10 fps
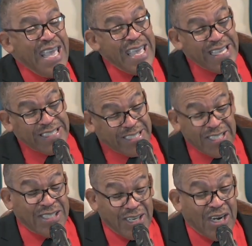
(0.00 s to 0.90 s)
He
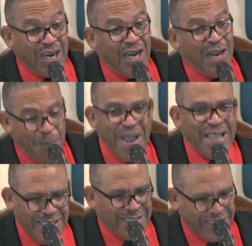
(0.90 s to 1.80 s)
took her by
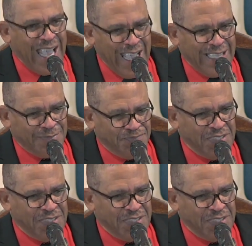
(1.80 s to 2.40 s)
his side.